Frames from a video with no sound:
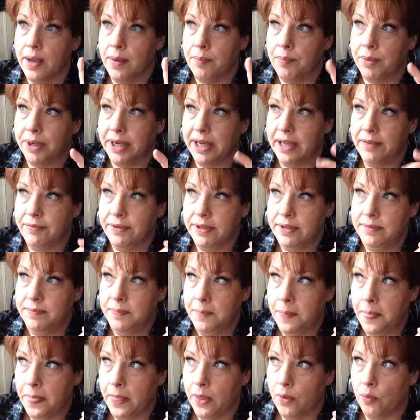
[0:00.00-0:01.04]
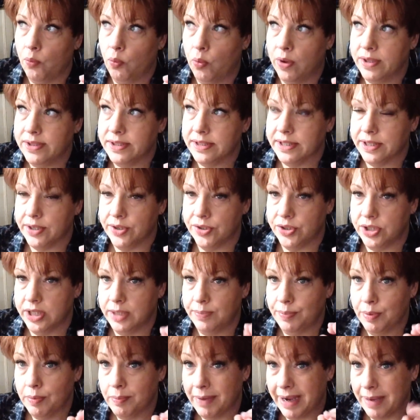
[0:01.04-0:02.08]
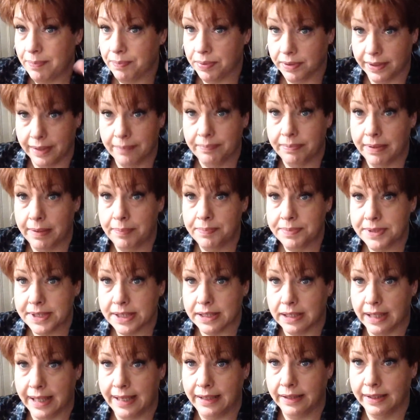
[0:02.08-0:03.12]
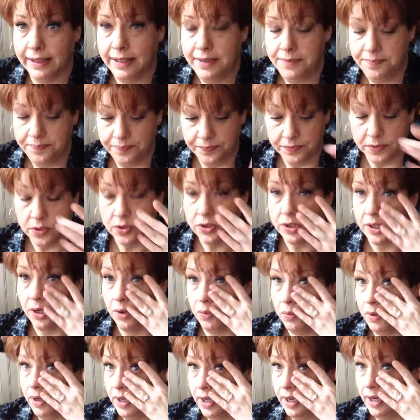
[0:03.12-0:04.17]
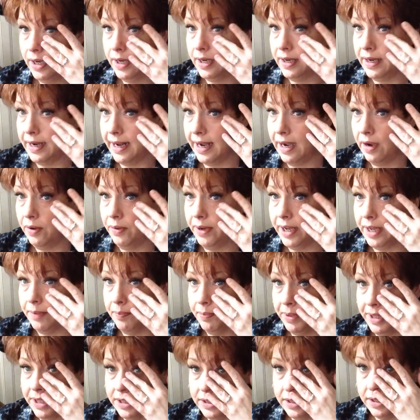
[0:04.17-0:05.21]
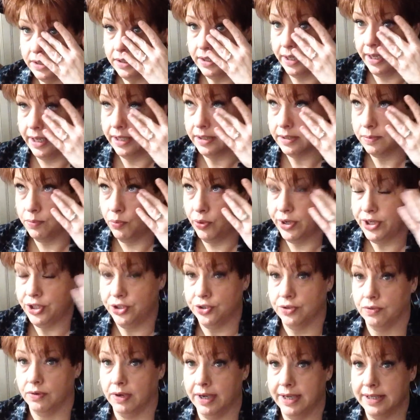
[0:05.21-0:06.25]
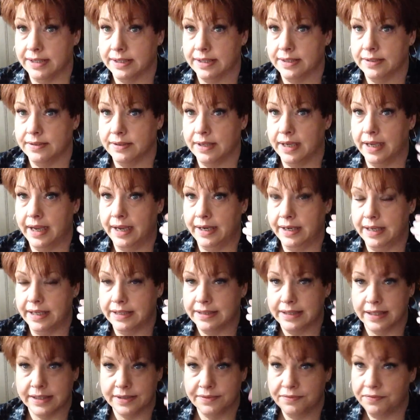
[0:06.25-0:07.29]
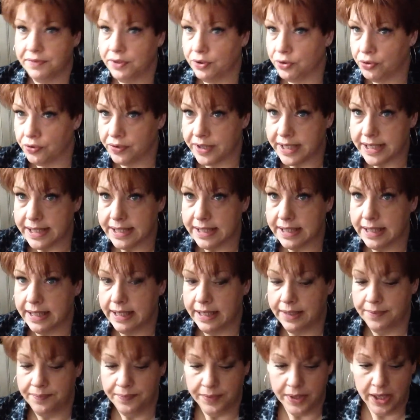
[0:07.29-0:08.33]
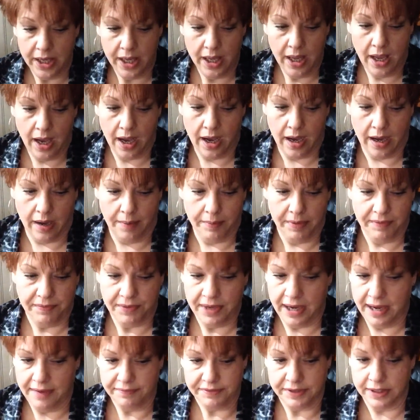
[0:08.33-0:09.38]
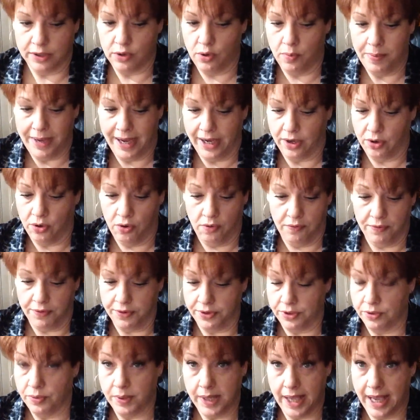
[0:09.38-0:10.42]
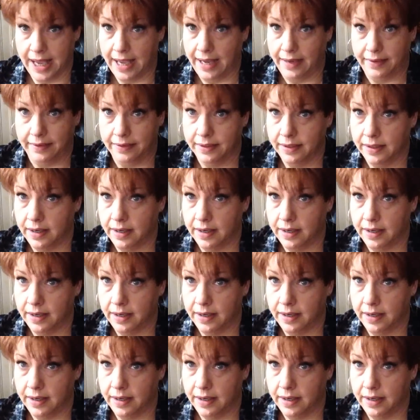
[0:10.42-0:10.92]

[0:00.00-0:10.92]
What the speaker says: but even ones that are deeper might plump up slightly. So now, but it's moisturized. It doesn't feel greasy. If you have to go back over, you can.